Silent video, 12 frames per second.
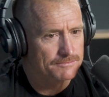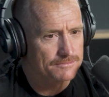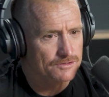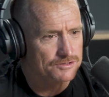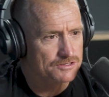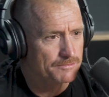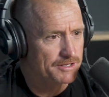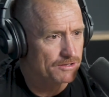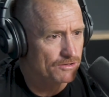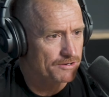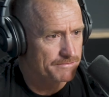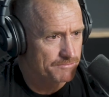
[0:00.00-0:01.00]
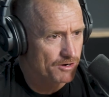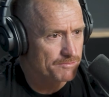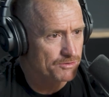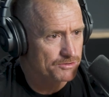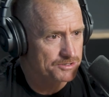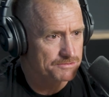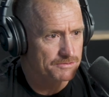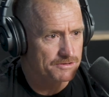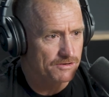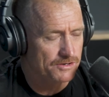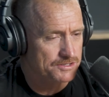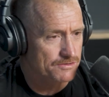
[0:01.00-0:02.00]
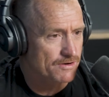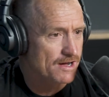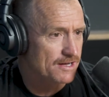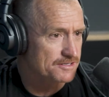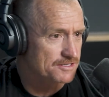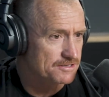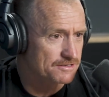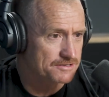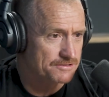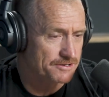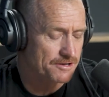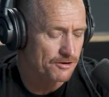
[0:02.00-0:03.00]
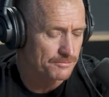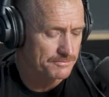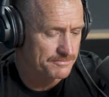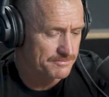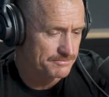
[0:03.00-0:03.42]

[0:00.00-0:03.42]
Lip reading: because a lot of my push with Guys Garage is to sort of help